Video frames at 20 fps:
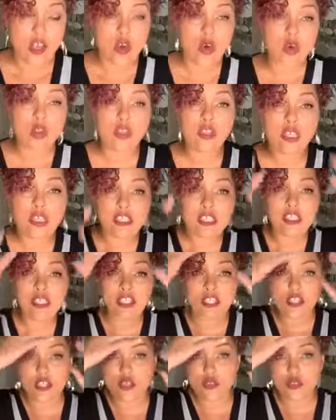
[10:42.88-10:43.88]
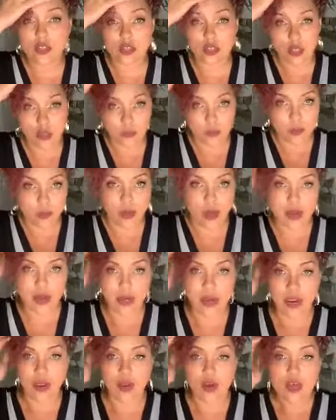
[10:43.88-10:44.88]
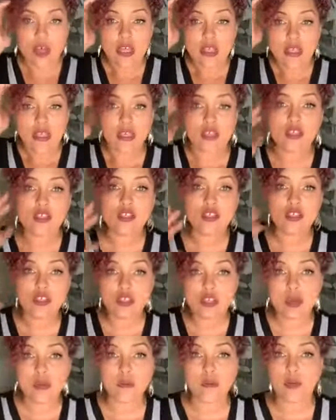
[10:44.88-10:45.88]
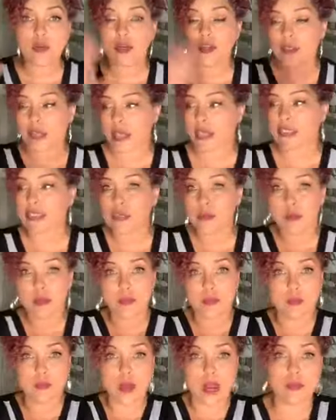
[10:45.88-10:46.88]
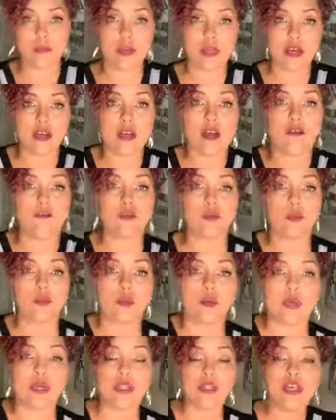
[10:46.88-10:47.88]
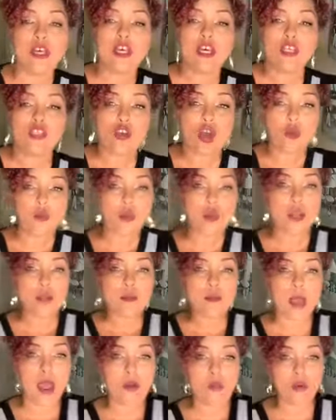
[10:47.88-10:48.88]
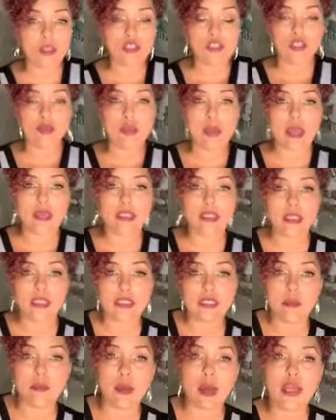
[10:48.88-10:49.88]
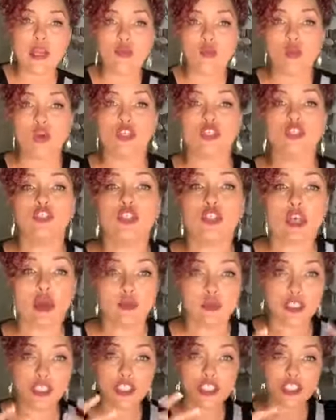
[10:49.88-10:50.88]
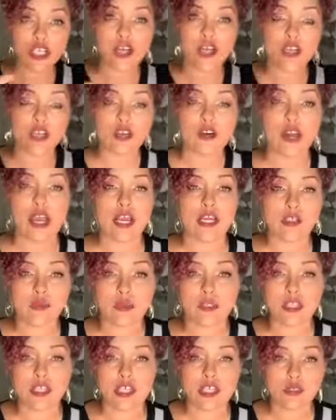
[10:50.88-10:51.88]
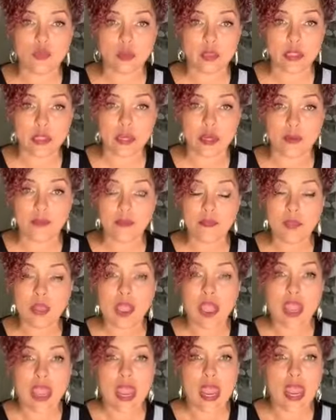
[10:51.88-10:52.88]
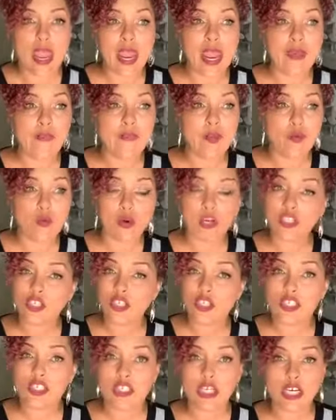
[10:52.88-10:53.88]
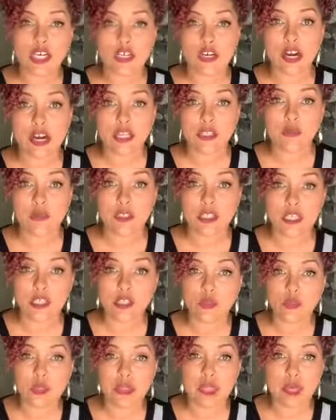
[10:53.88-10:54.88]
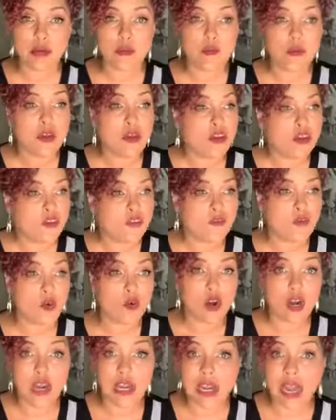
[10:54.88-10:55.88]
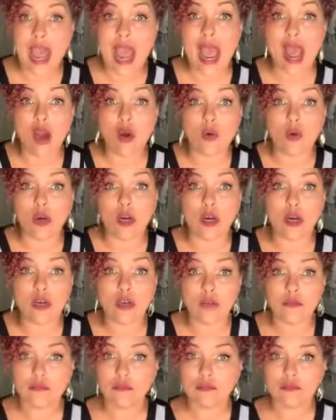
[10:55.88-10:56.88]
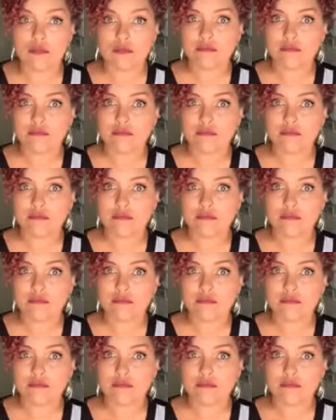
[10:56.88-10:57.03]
So let's just use a number right now. Let's use a number that some people might be uncomfortable with. So I want to I want you to imagine that somebody wants you to come and share your expertise with them and they want you to share your expertise with them for an hour.